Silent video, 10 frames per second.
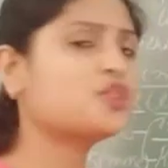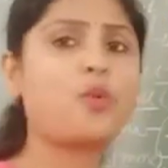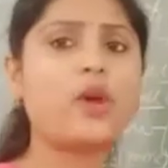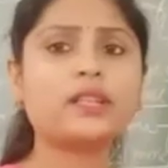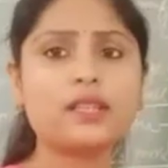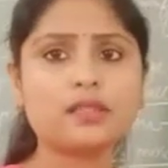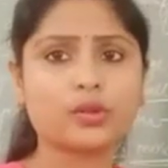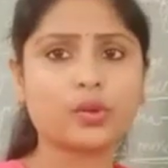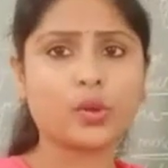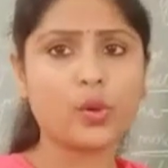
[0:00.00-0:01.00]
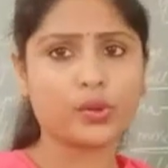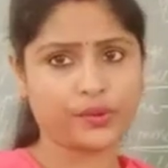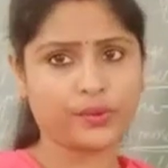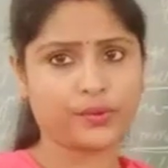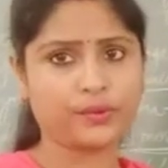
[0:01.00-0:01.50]
point is
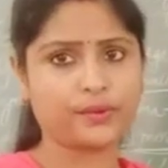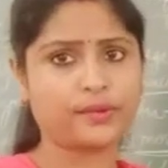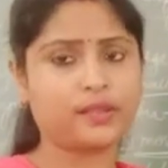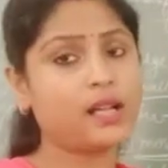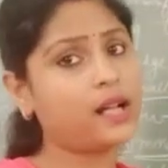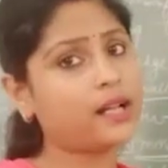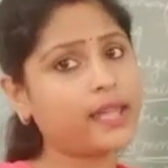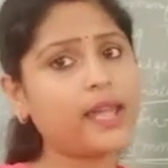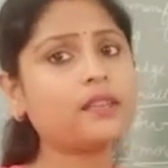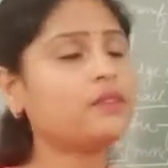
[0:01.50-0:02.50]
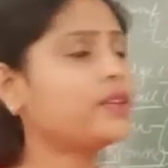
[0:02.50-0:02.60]
growth. Again,